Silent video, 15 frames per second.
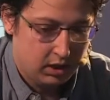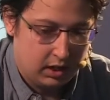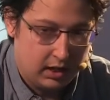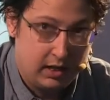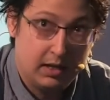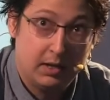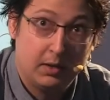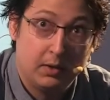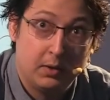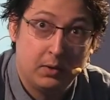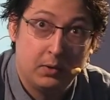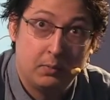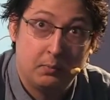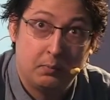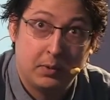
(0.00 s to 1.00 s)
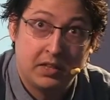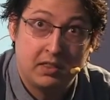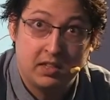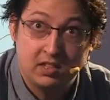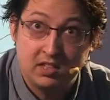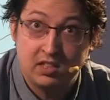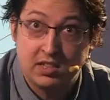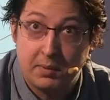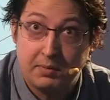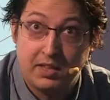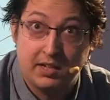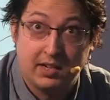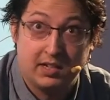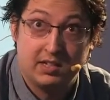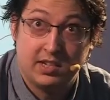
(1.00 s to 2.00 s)
But this is something
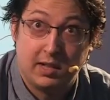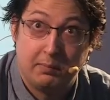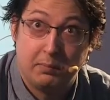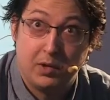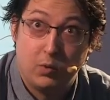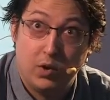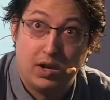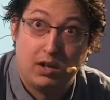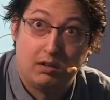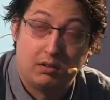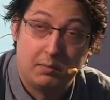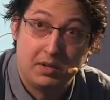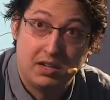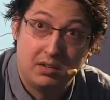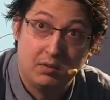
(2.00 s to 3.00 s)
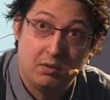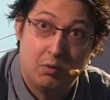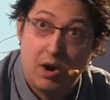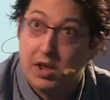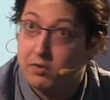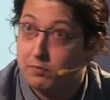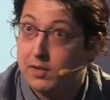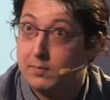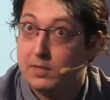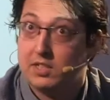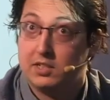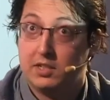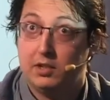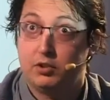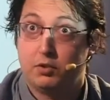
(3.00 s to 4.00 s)
that has helped me well. I mean, one of my best
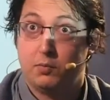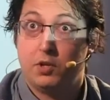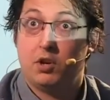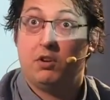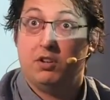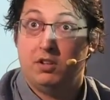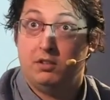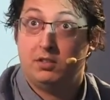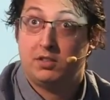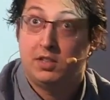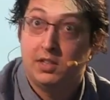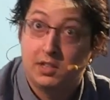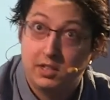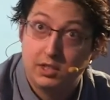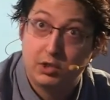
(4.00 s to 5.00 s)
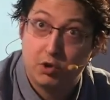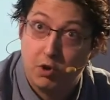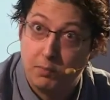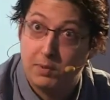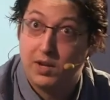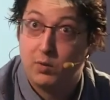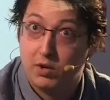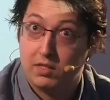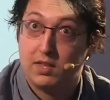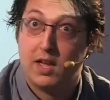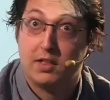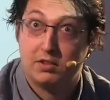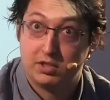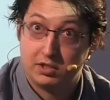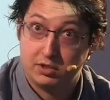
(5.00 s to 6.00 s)
skills, to be honest, is copying what the
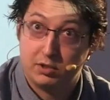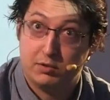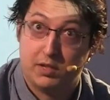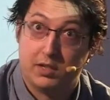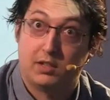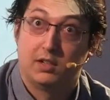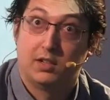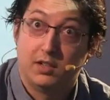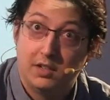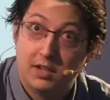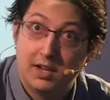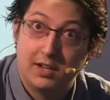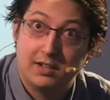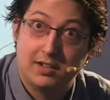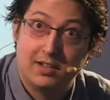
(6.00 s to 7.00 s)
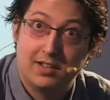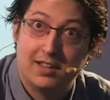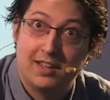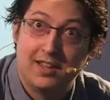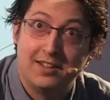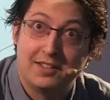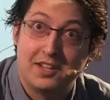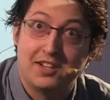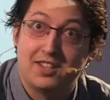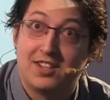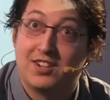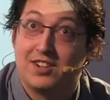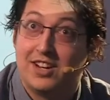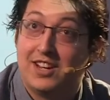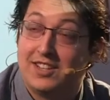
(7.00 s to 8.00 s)
others are doing and
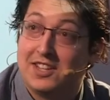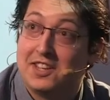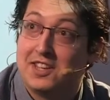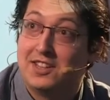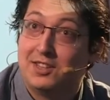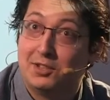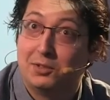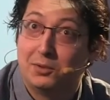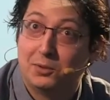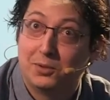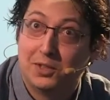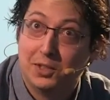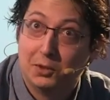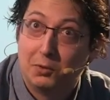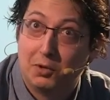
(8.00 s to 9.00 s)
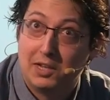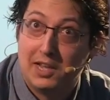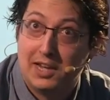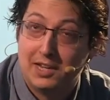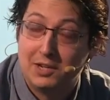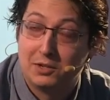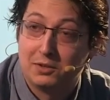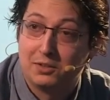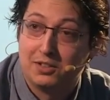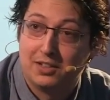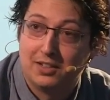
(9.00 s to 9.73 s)
integrating it to what I do.